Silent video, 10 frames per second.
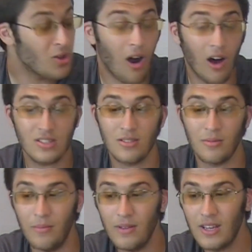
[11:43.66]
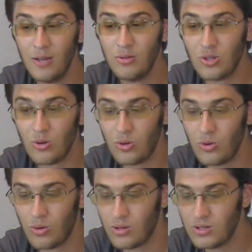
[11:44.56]
He was awesome. He was so
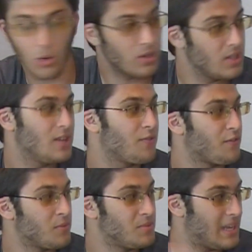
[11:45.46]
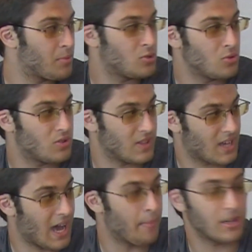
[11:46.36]
cool. Totally different from Sabretooth
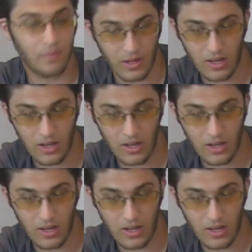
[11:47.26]
in the comics.